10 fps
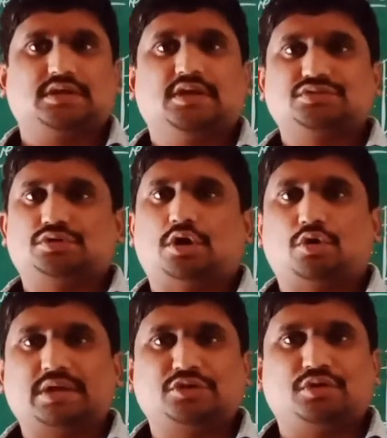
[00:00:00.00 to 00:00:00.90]
So how
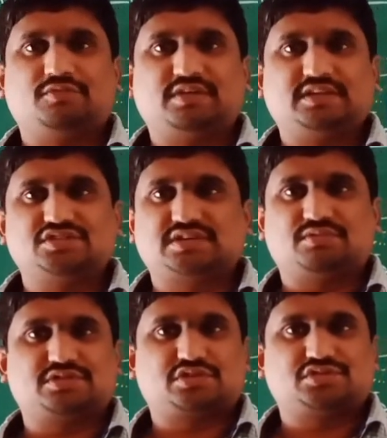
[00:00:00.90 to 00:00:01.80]
can you define this
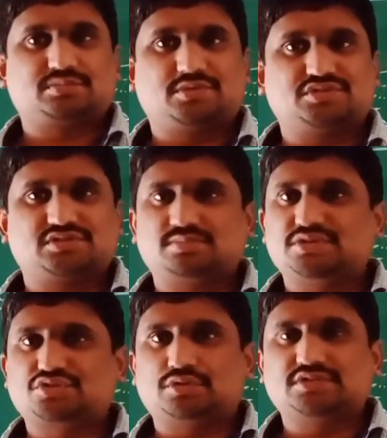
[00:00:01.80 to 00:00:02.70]
reverse osmosis means,
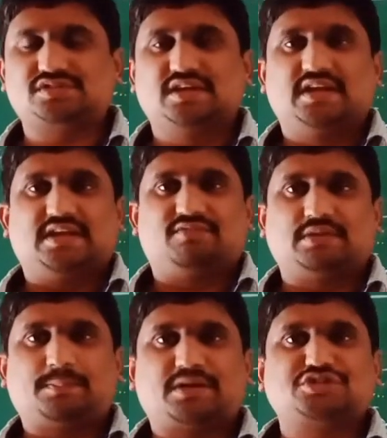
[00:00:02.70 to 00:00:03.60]
students? If the
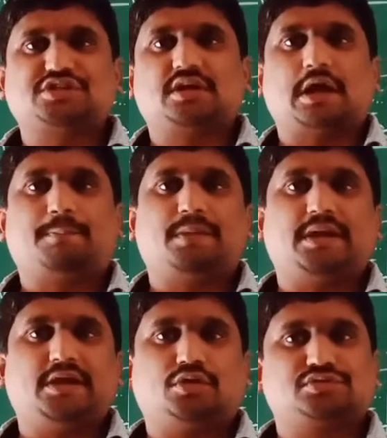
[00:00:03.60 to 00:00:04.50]
pressure applied
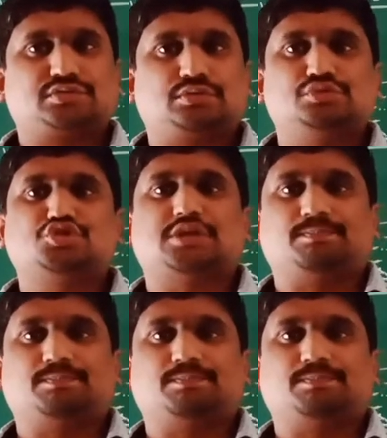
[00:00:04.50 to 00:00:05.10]
on solution